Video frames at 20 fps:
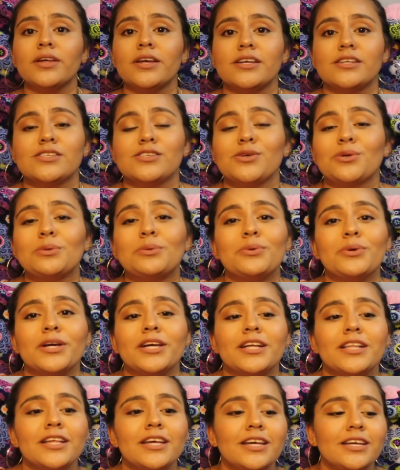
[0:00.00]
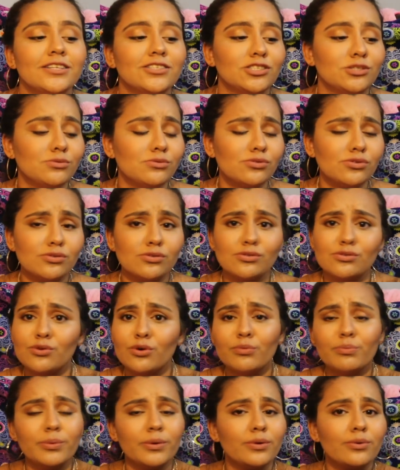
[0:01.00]
like, so quickly, and she was just
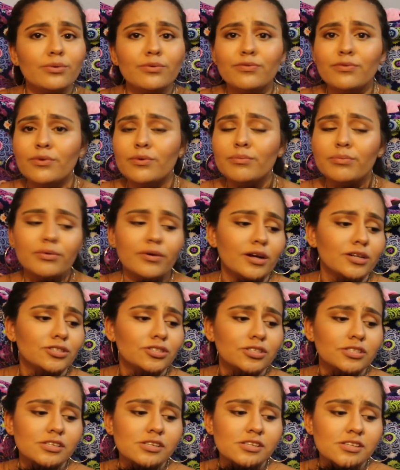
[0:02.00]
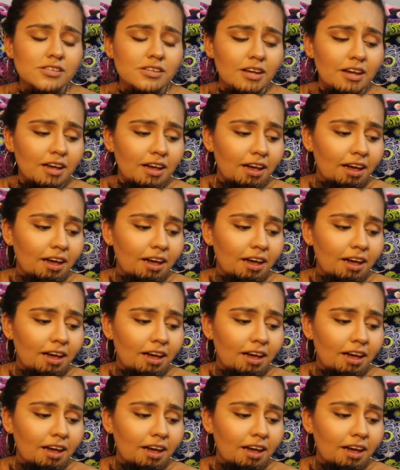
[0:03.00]
so beautiful and precious.